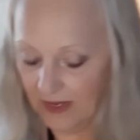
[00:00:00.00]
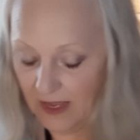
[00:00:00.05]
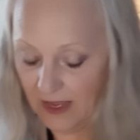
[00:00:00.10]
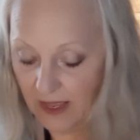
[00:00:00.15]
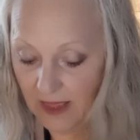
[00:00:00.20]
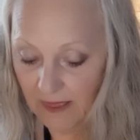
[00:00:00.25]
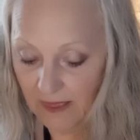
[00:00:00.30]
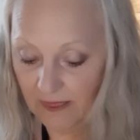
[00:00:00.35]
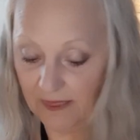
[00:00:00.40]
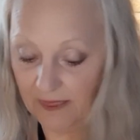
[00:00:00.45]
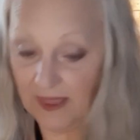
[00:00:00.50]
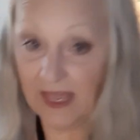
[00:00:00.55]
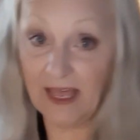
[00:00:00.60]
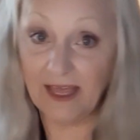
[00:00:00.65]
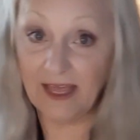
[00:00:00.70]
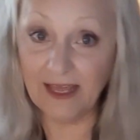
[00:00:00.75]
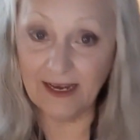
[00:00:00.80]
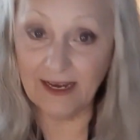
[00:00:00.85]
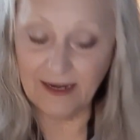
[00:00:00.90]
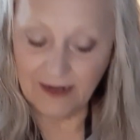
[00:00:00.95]

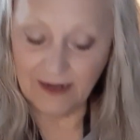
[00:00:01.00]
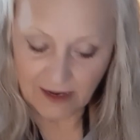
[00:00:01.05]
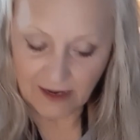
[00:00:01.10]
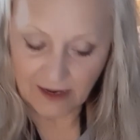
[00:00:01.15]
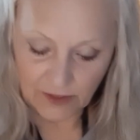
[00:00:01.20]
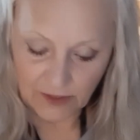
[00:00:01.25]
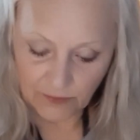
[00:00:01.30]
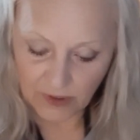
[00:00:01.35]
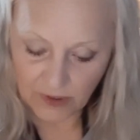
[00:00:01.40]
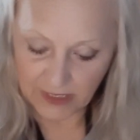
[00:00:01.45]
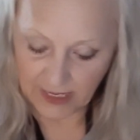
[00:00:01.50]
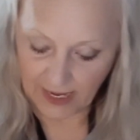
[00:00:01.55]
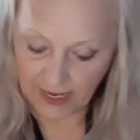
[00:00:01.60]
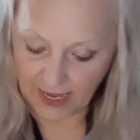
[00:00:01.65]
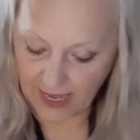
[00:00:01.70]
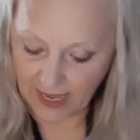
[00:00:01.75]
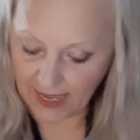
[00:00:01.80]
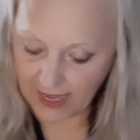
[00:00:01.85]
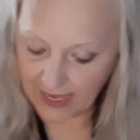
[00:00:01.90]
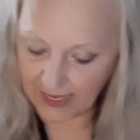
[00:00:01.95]
Then I want to
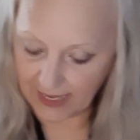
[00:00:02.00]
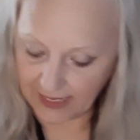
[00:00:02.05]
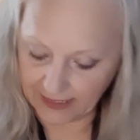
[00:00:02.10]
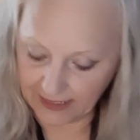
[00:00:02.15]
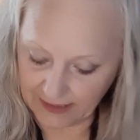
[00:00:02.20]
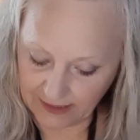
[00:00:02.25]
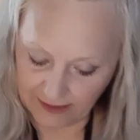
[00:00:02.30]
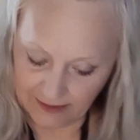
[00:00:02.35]
add